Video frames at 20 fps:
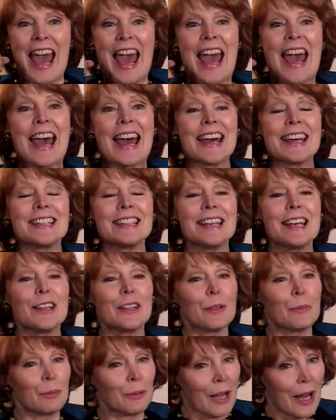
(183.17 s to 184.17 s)
And
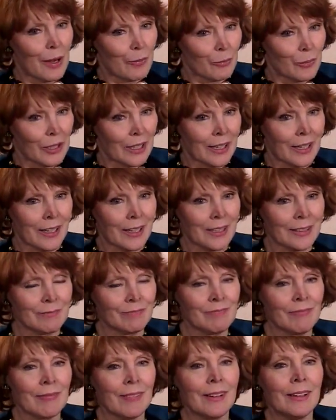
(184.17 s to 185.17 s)
the blonde went
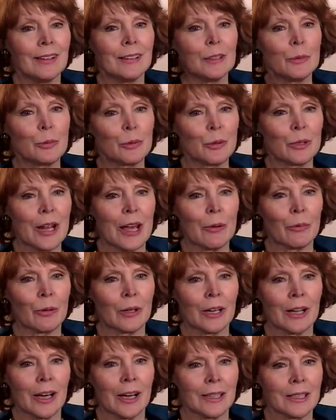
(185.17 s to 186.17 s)
on, the brunette
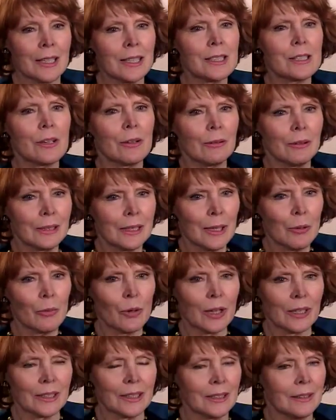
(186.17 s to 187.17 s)
went on, and I saw what they
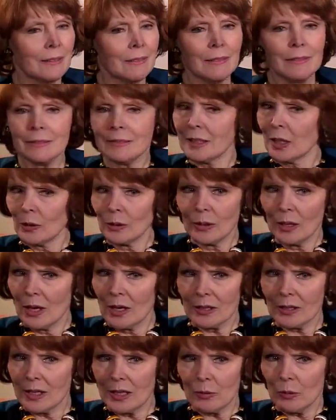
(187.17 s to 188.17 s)
wanted. No
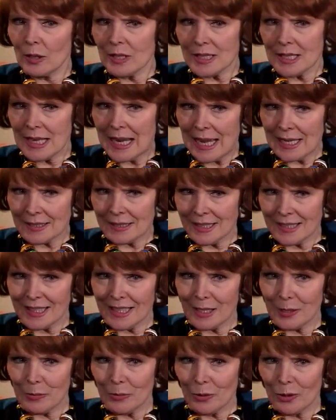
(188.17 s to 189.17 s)
longer, it wasn't acting
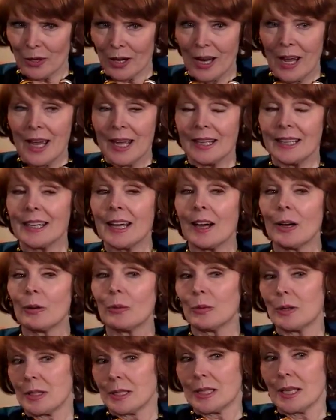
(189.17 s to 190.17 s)
anymore. Now it
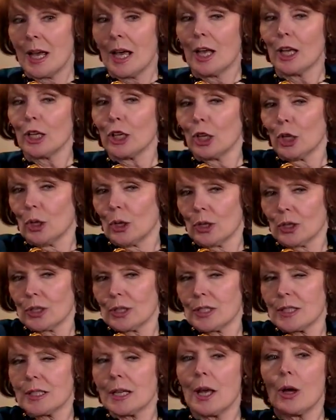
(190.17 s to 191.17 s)
was
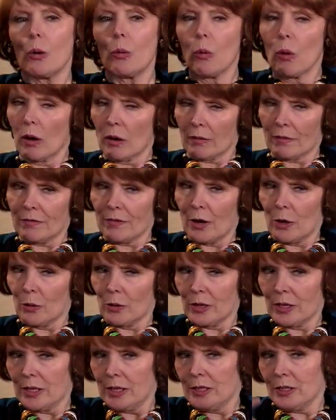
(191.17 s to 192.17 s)
looks, walk
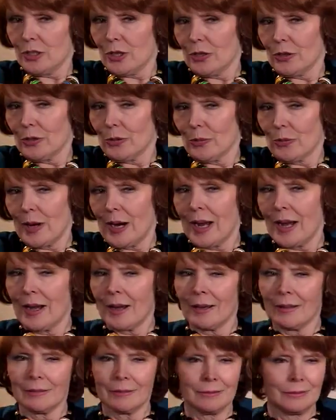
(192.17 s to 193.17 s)
forward, turn
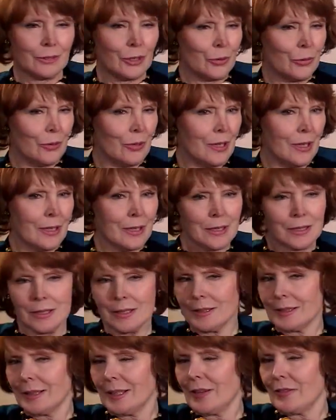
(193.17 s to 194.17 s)
around, do
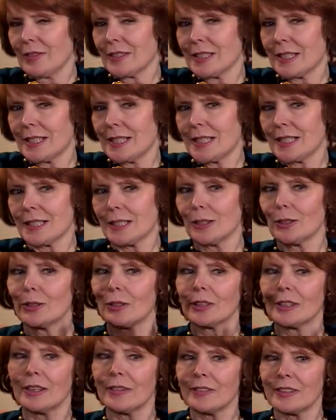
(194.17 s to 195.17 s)
this, give us this
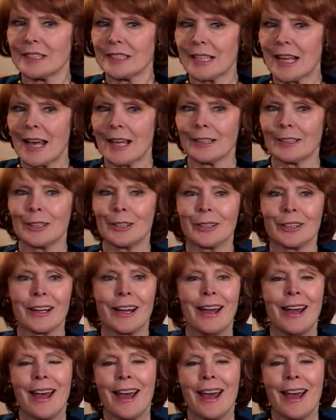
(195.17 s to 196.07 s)
look, give us that look.